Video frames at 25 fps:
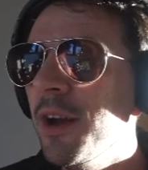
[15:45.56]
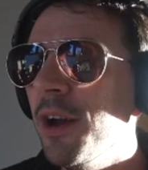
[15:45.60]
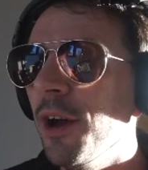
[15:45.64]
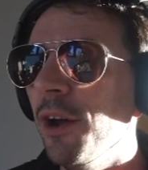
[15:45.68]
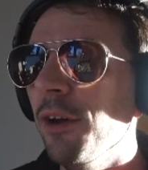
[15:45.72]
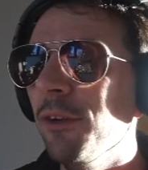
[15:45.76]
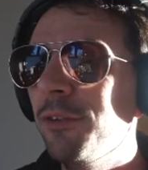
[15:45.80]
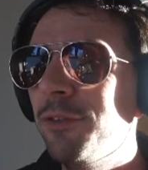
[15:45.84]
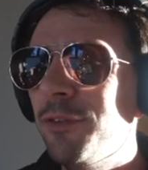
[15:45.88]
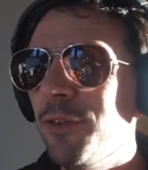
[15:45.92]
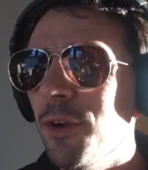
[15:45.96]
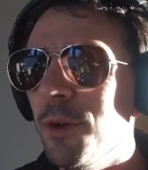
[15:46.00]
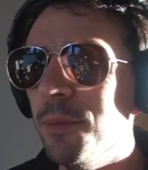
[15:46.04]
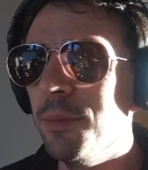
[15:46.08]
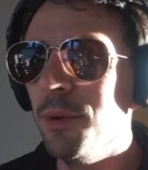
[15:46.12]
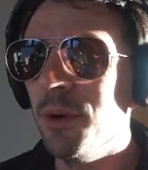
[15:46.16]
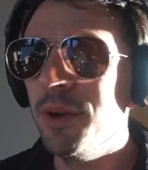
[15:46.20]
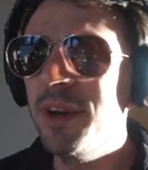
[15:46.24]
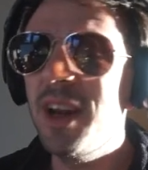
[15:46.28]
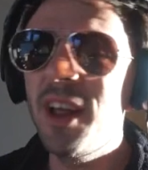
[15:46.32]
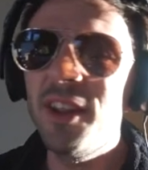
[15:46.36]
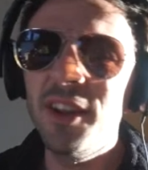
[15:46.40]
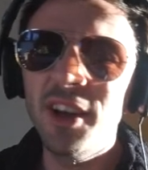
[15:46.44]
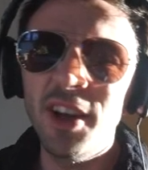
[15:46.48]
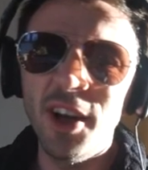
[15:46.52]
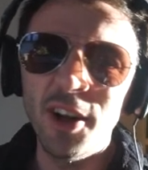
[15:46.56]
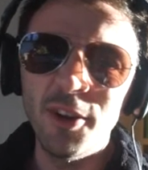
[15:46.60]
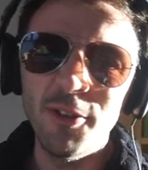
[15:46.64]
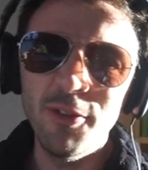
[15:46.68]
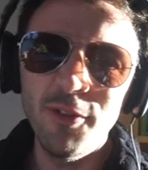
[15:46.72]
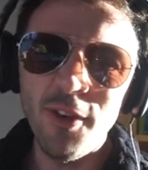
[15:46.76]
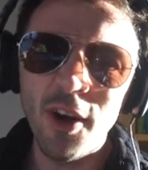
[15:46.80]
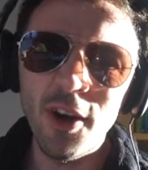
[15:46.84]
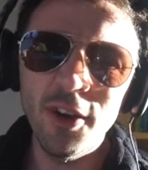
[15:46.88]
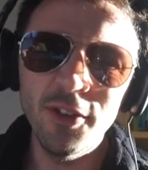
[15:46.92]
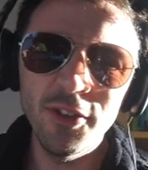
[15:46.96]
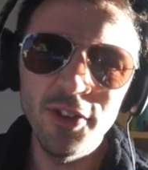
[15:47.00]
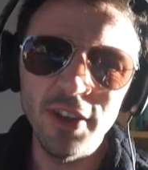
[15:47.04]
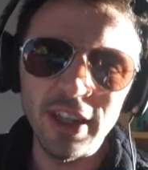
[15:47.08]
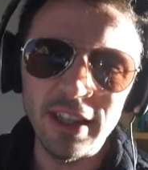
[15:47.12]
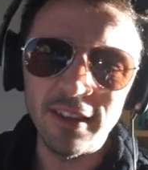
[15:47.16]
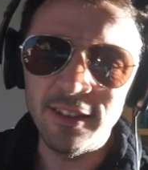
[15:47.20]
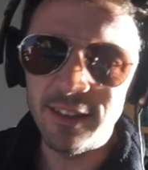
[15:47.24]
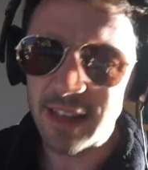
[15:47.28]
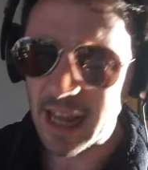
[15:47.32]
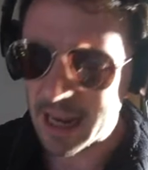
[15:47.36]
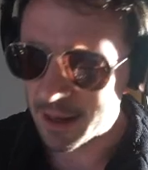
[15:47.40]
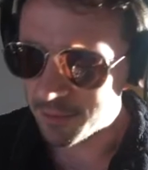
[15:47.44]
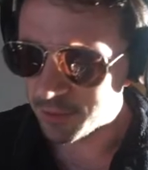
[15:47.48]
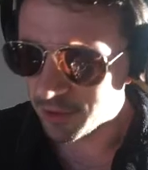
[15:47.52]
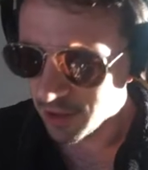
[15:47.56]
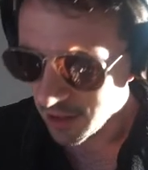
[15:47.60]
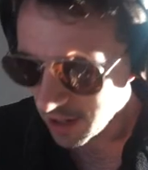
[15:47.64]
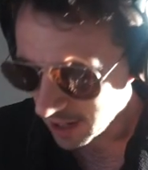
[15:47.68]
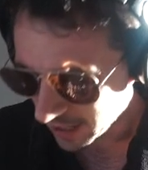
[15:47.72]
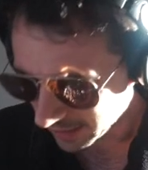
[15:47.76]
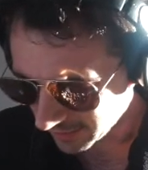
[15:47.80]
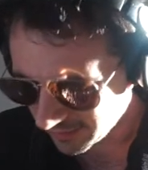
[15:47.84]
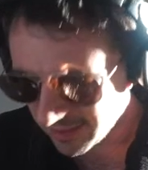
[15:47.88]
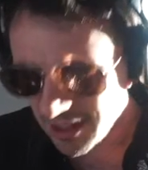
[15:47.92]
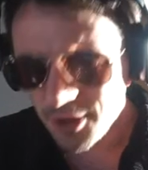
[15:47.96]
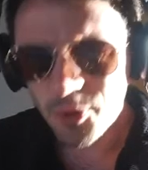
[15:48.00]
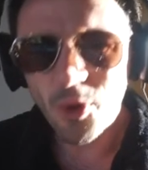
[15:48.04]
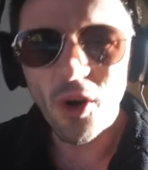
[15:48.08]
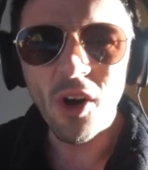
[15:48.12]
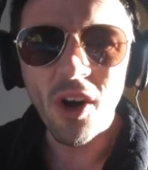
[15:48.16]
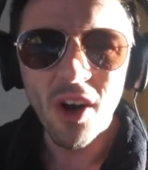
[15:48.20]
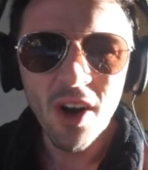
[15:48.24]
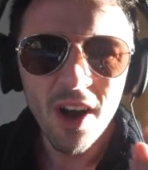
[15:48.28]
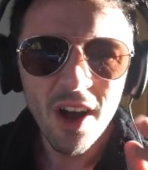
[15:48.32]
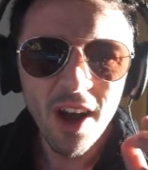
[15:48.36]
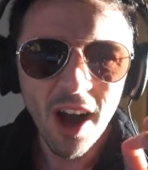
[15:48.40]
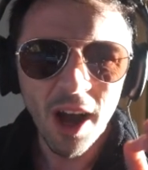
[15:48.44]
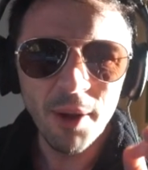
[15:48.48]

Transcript: of football. Another kind of 5-6 games. I'll tell you what.